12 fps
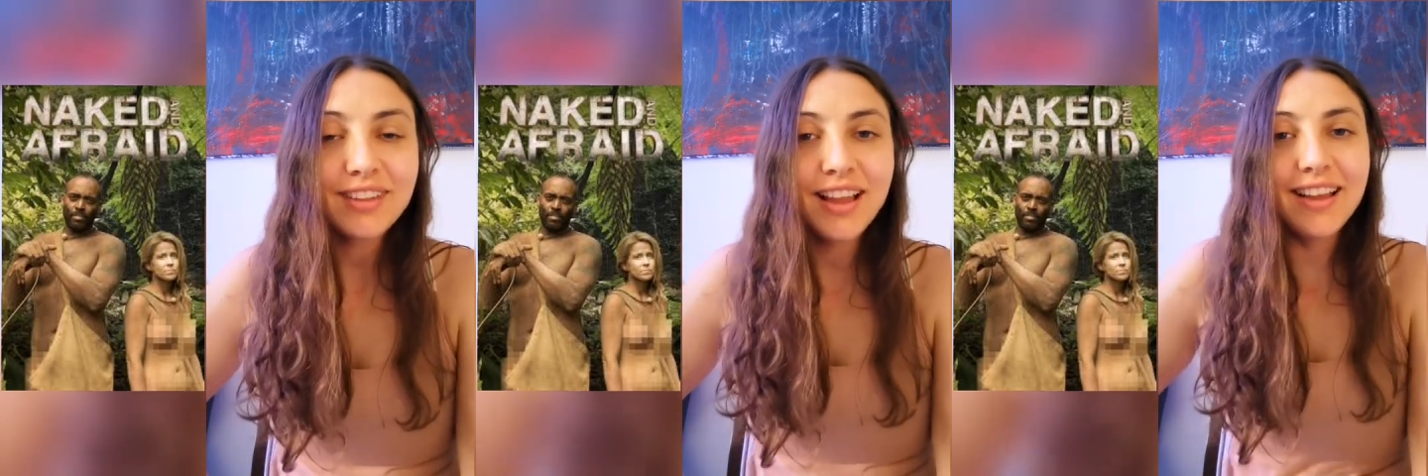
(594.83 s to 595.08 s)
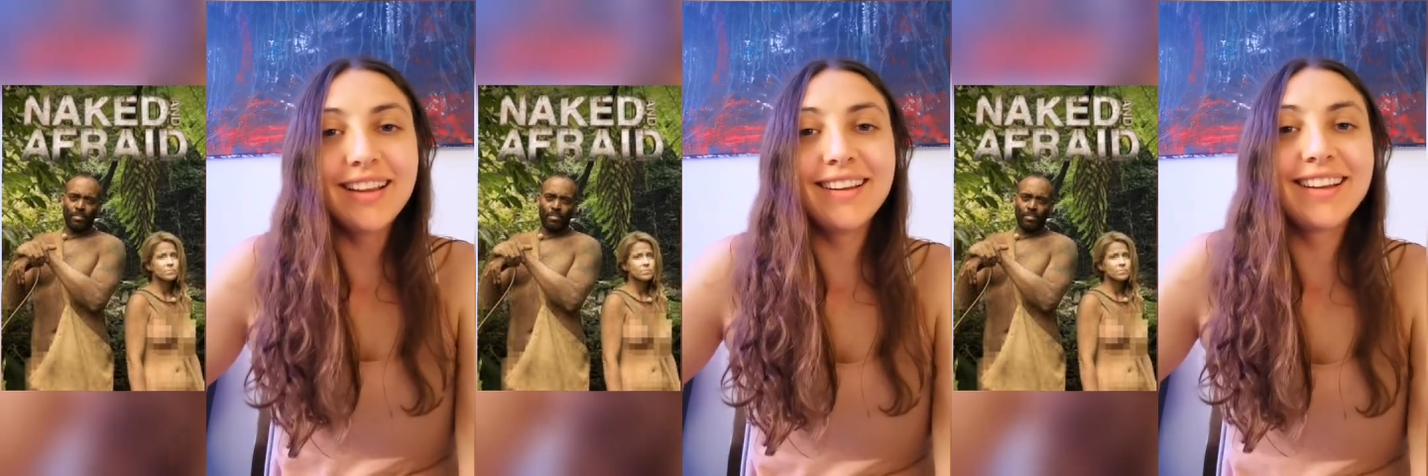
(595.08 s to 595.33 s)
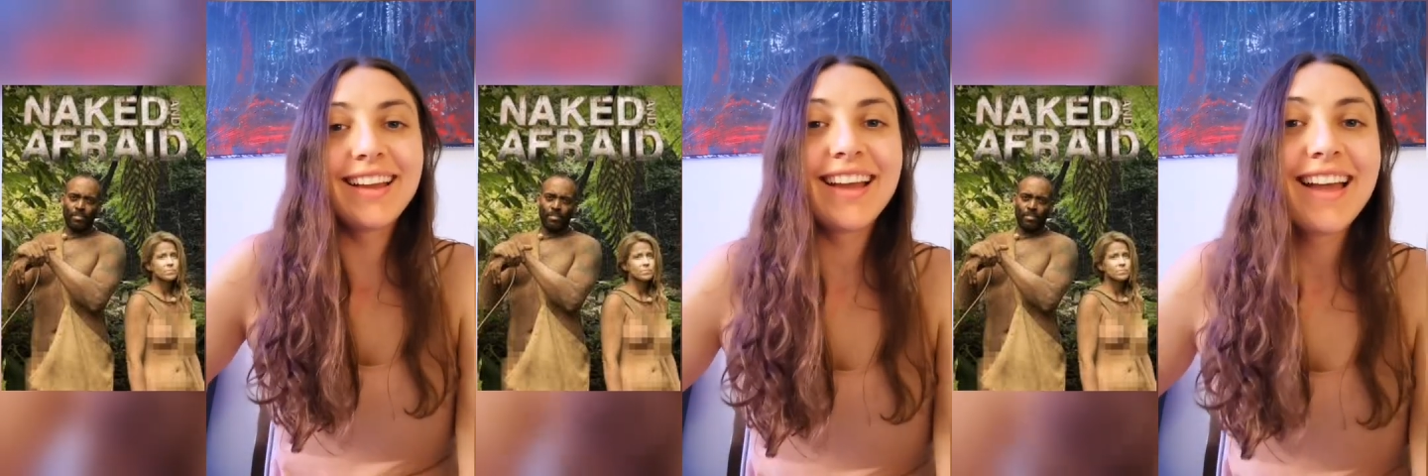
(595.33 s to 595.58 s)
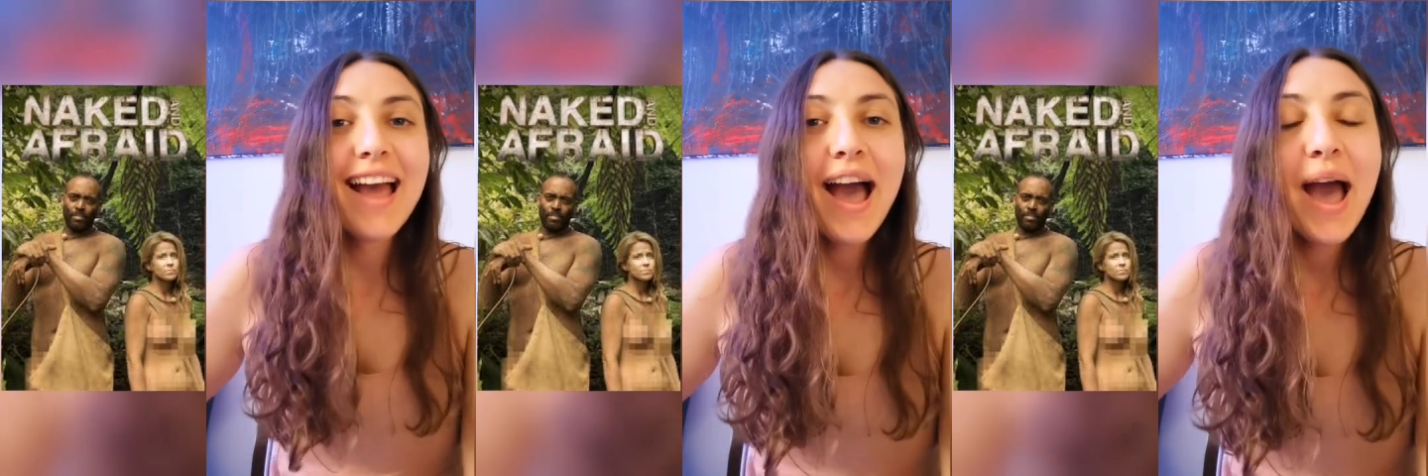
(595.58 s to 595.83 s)

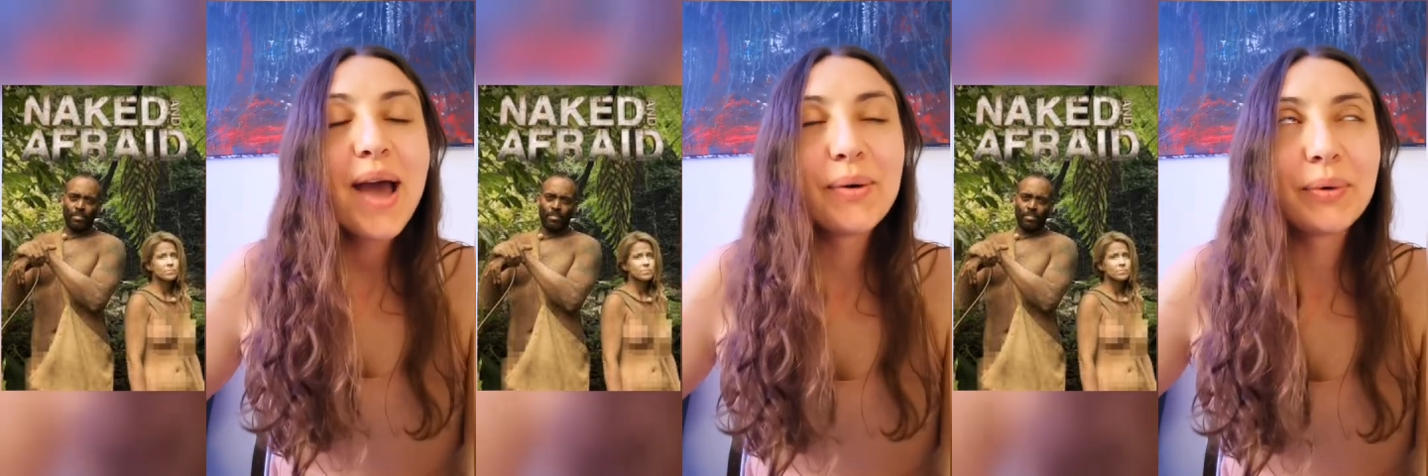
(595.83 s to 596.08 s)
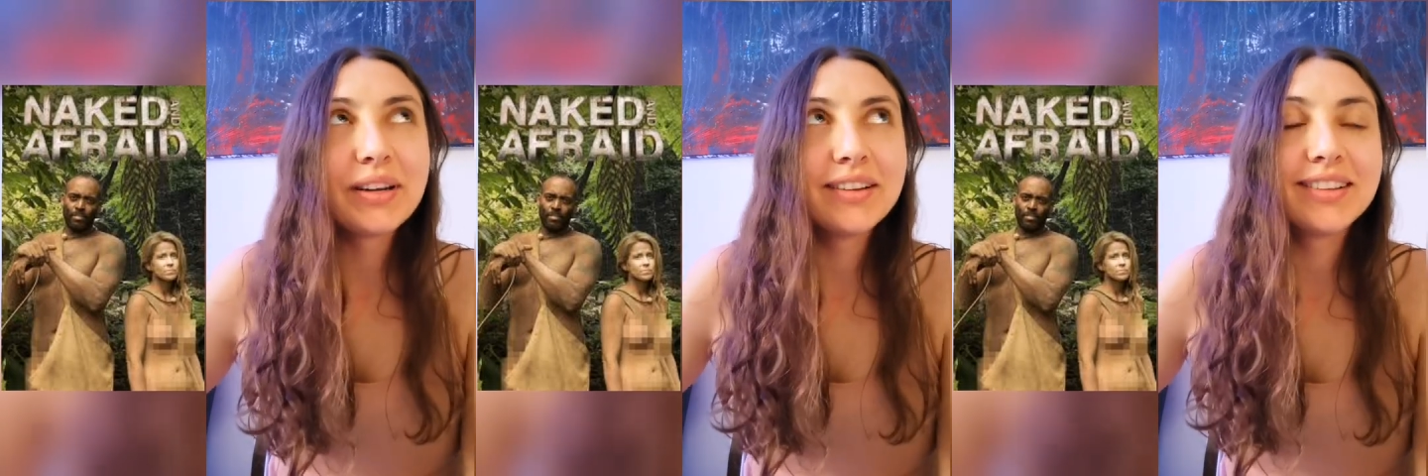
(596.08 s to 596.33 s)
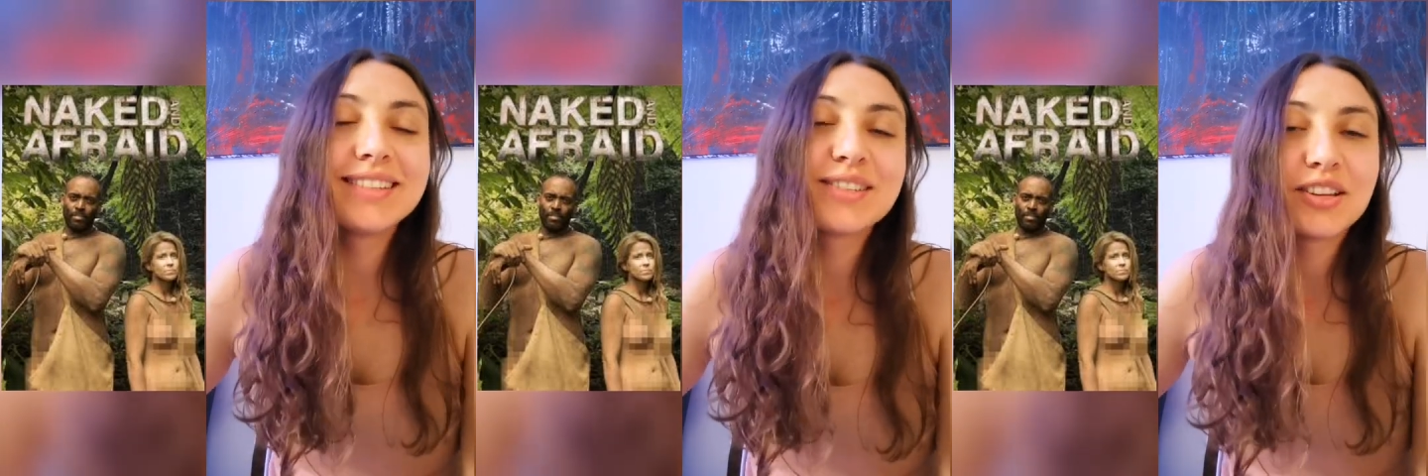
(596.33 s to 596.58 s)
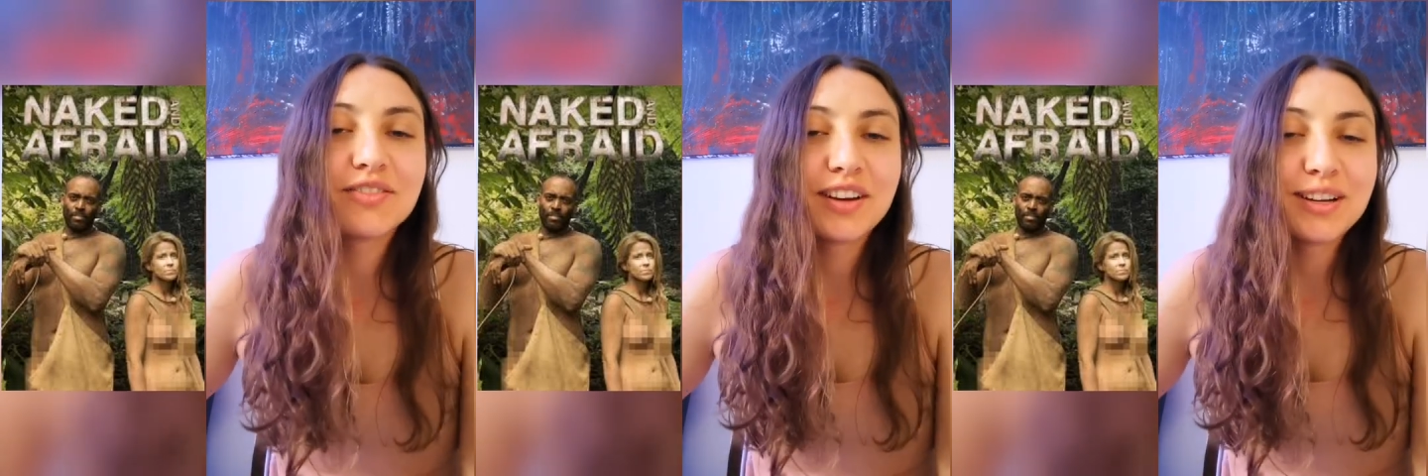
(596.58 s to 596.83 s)
and one, it's
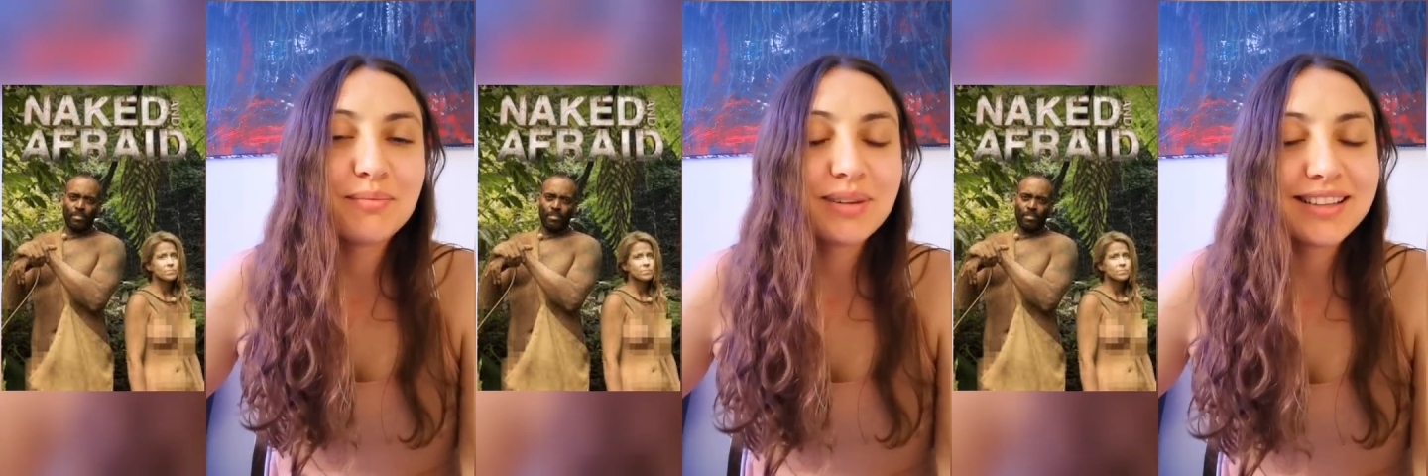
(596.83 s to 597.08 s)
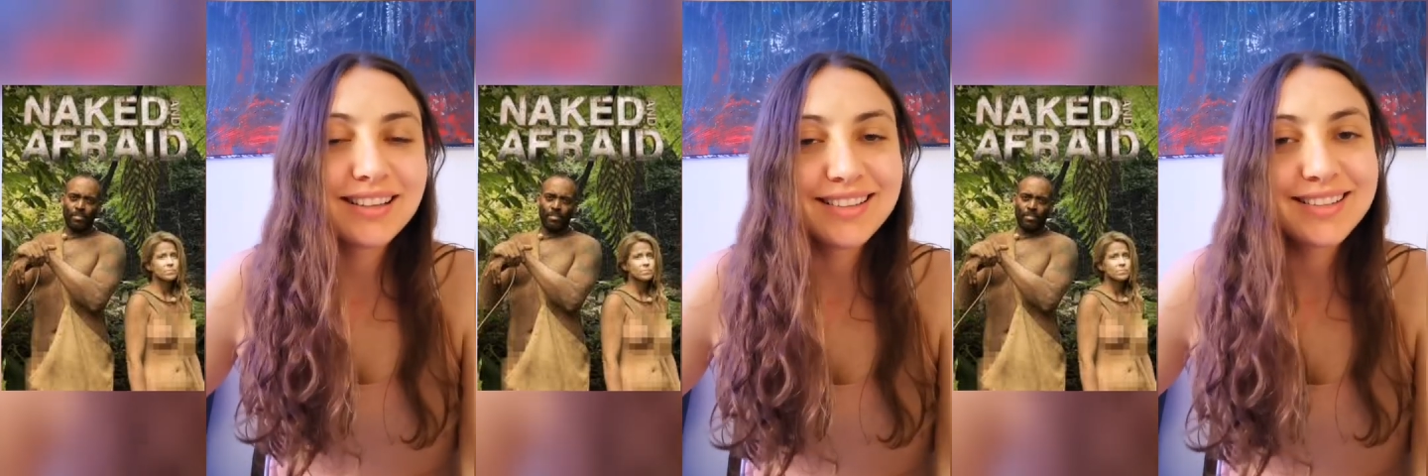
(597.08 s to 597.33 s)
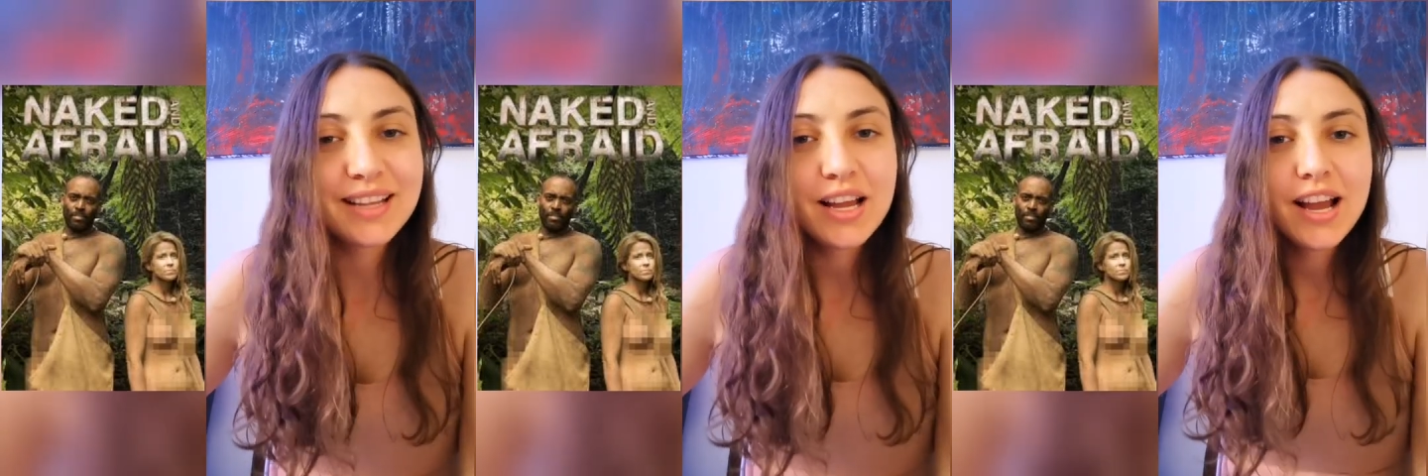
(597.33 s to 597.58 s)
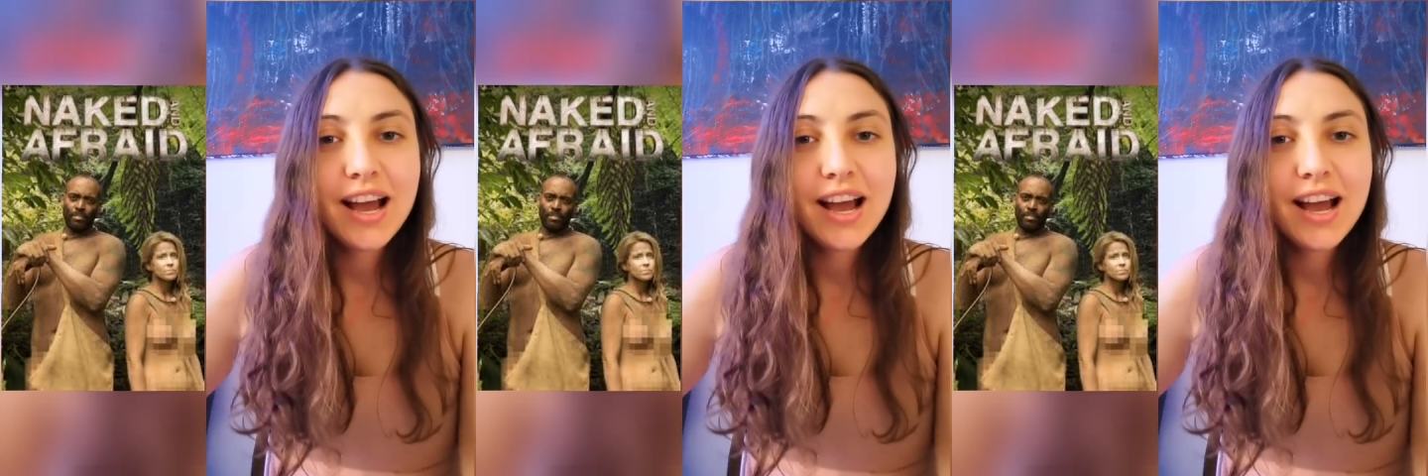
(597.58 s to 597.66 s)
not funny, but it's,